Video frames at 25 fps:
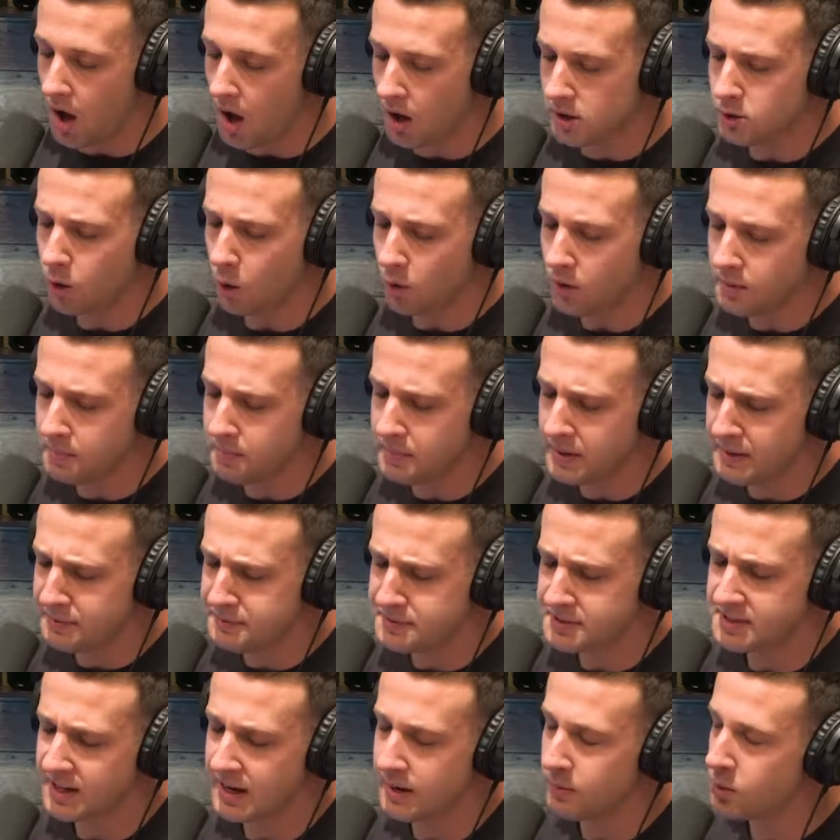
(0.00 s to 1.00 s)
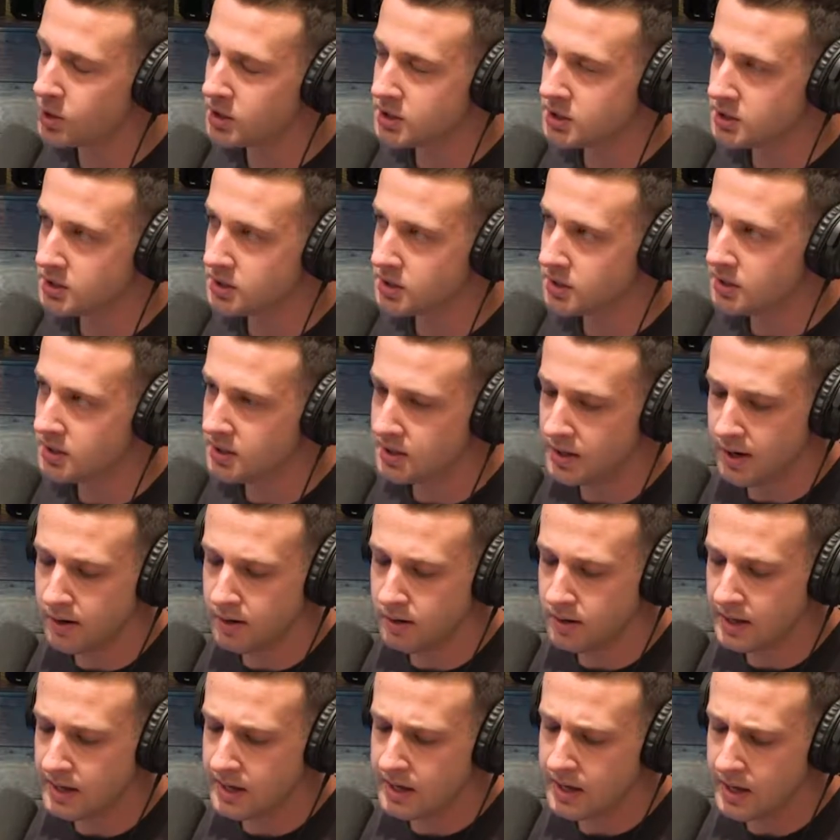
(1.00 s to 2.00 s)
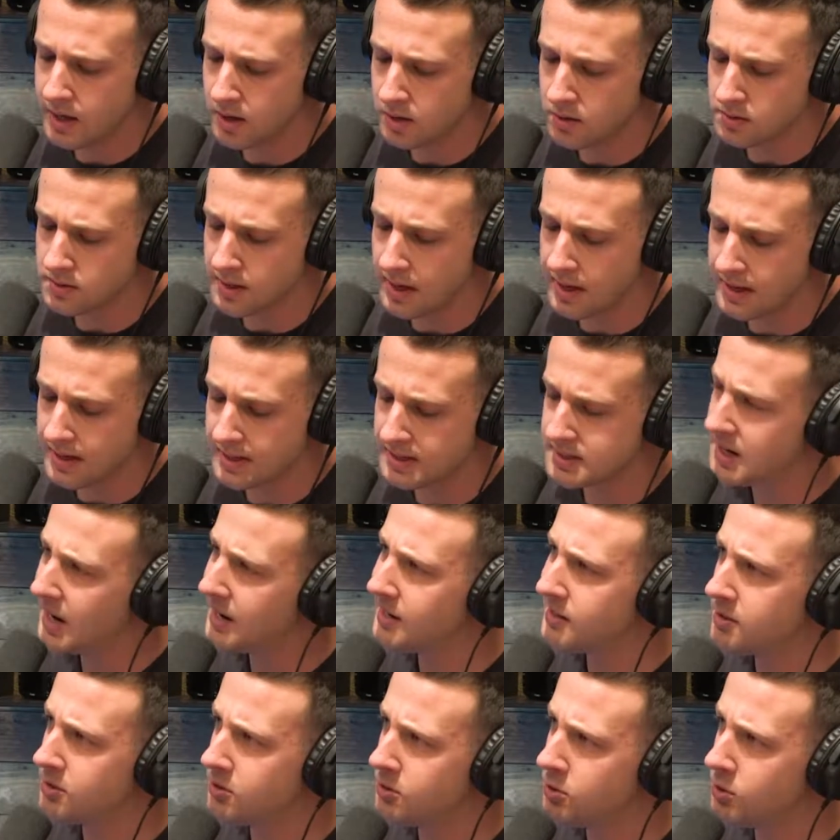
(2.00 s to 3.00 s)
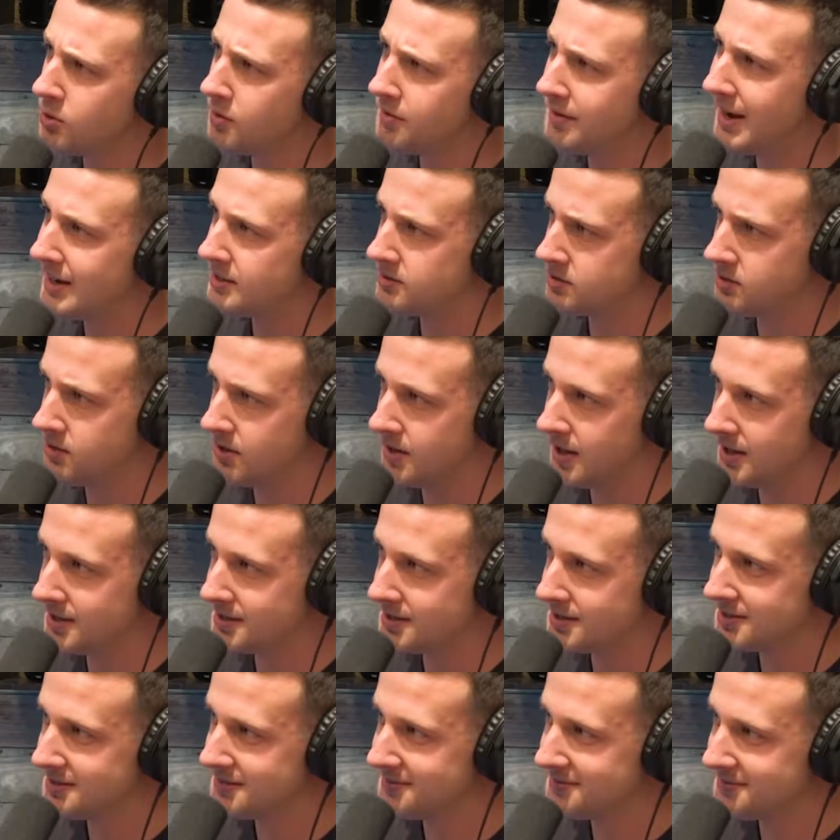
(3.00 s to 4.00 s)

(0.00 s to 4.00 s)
A corned beef sandwich nearly killed an entire crew of astronauts.